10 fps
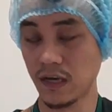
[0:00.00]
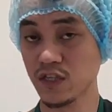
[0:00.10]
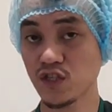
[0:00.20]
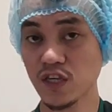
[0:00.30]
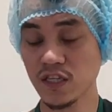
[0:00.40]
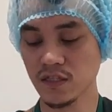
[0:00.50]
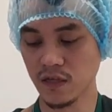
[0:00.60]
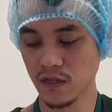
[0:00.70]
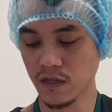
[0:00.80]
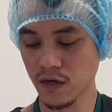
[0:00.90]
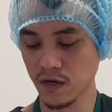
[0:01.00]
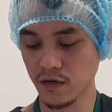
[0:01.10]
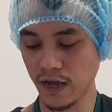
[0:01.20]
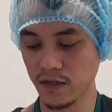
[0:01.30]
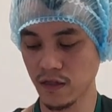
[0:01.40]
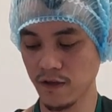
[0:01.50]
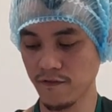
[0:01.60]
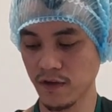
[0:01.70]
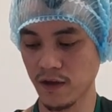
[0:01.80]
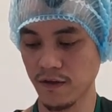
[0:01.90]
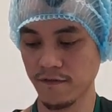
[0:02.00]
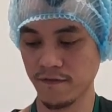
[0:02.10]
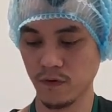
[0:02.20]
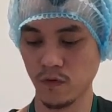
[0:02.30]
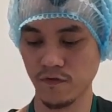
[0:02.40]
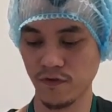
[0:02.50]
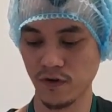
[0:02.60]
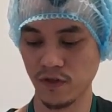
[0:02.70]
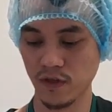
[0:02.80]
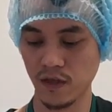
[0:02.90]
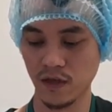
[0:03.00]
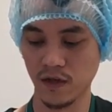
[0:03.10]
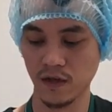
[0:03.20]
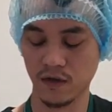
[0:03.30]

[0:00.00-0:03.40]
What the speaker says: Adjust the right glove cuff over the